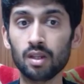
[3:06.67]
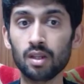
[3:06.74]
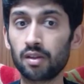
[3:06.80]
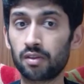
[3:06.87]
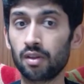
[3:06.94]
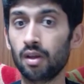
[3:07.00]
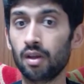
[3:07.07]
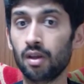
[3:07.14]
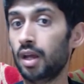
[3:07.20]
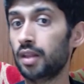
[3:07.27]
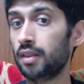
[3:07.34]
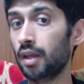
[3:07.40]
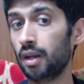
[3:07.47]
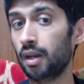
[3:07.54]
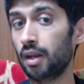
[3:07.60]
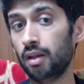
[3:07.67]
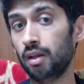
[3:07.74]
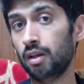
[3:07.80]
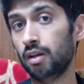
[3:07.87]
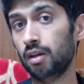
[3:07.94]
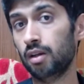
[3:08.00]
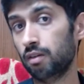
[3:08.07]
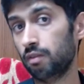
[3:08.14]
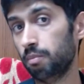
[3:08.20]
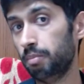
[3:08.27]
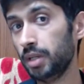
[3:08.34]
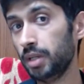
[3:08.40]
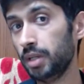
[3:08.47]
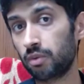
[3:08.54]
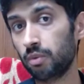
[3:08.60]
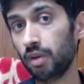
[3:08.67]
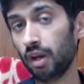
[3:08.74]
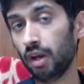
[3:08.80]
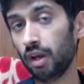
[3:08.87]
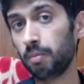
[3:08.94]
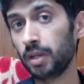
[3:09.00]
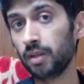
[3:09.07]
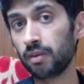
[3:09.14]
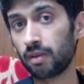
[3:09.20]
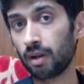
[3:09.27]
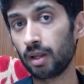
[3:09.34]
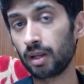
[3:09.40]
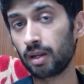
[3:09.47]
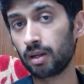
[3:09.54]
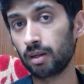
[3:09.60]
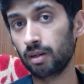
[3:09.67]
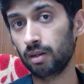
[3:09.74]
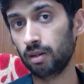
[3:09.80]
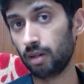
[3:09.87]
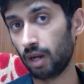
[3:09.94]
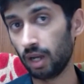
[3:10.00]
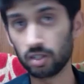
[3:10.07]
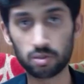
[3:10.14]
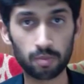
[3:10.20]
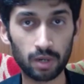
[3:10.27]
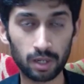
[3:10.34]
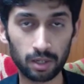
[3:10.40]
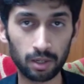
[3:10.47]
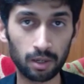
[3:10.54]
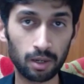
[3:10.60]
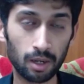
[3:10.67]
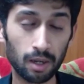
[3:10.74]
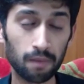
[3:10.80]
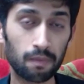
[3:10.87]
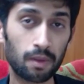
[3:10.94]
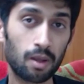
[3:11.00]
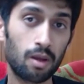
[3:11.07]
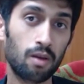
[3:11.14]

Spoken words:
Yes, and then beans. We have beans like rajma in India.